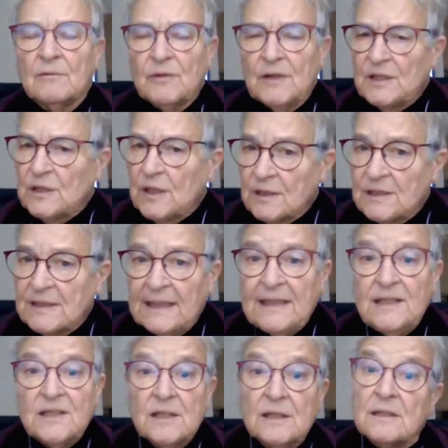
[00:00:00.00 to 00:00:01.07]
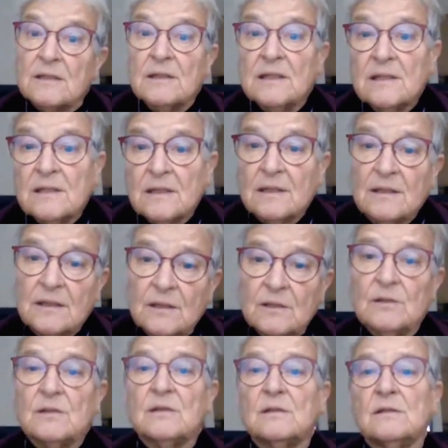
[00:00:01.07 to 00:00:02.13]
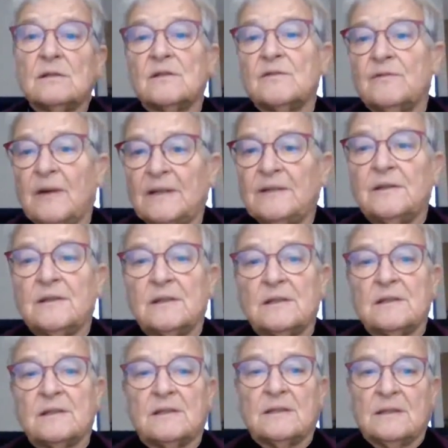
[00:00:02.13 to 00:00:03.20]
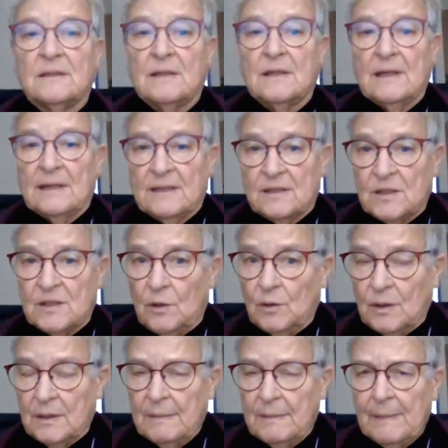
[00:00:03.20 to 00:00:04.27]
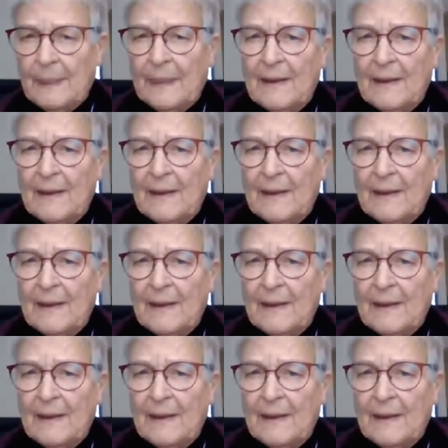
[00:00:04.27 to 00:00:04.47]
research leaders, institutions, funders, so on.